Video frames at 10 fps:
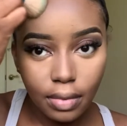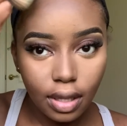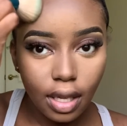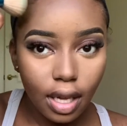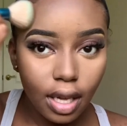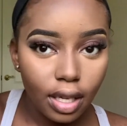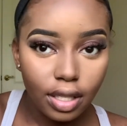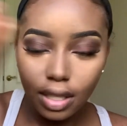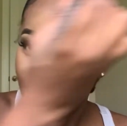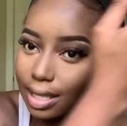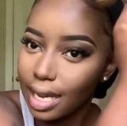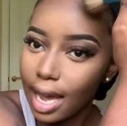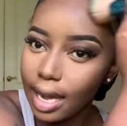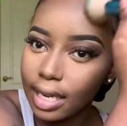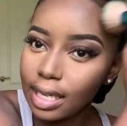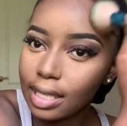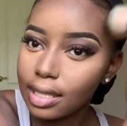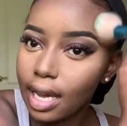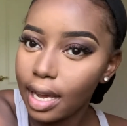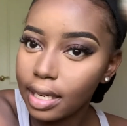thing, just a tiny
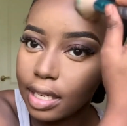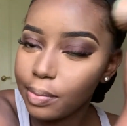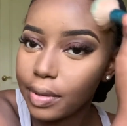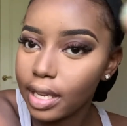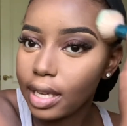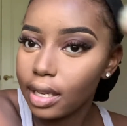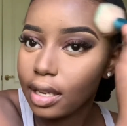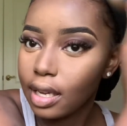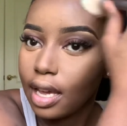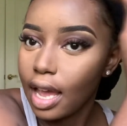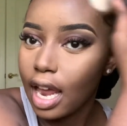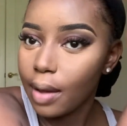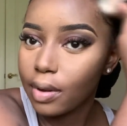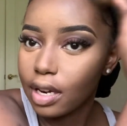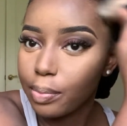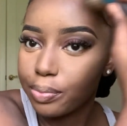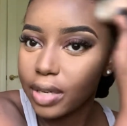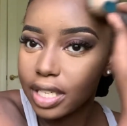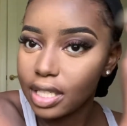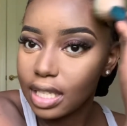bit, and I'm gonna
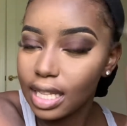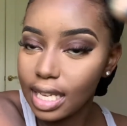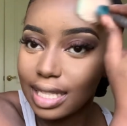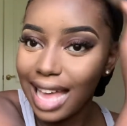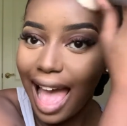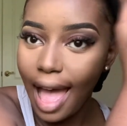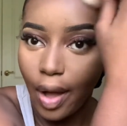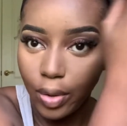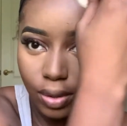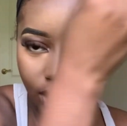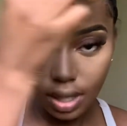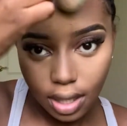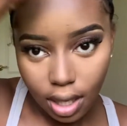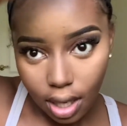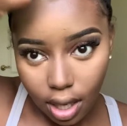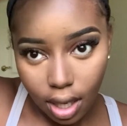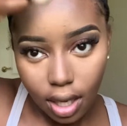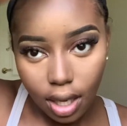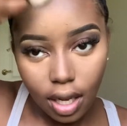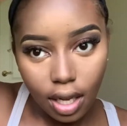brush this out
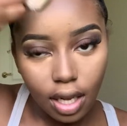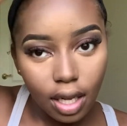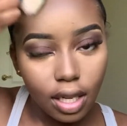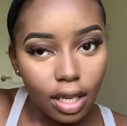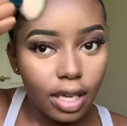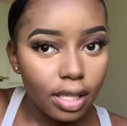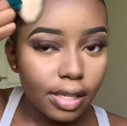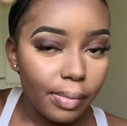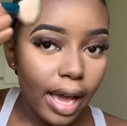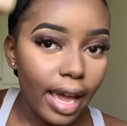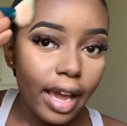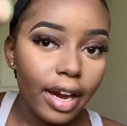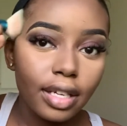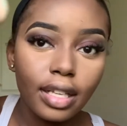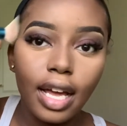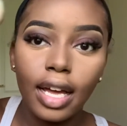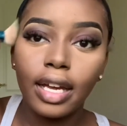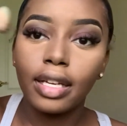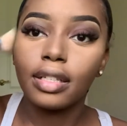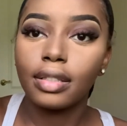into my hairline